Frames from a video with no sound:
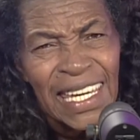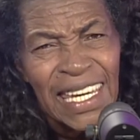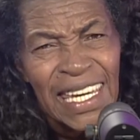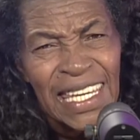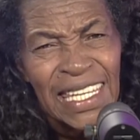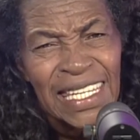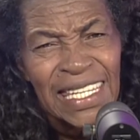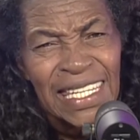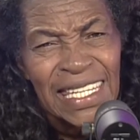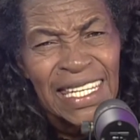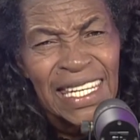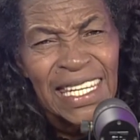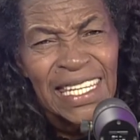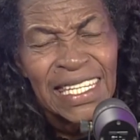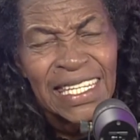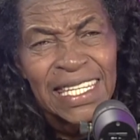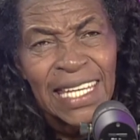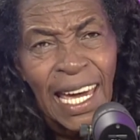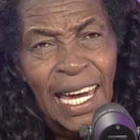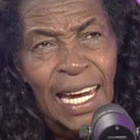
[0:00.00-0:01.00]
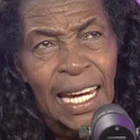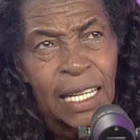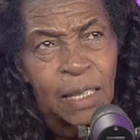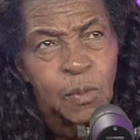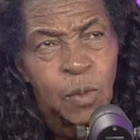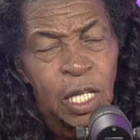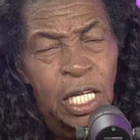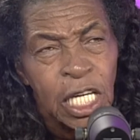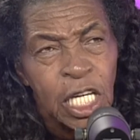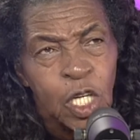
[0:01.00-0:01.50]
anytime
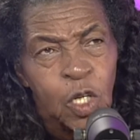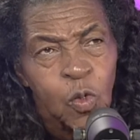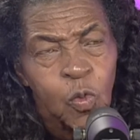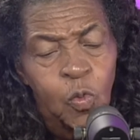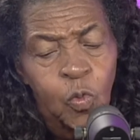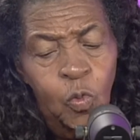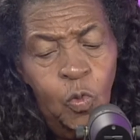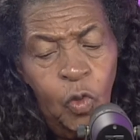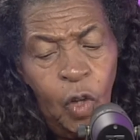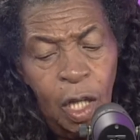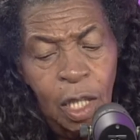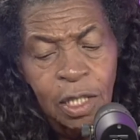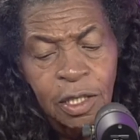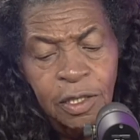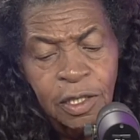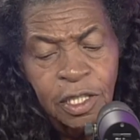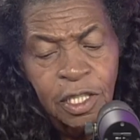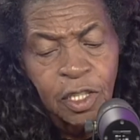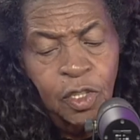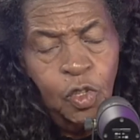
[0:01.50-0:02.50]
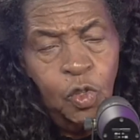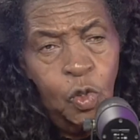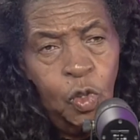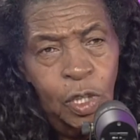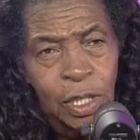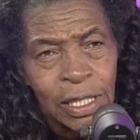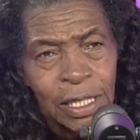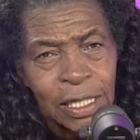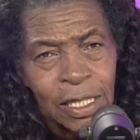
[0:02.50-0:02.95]
He want to do it,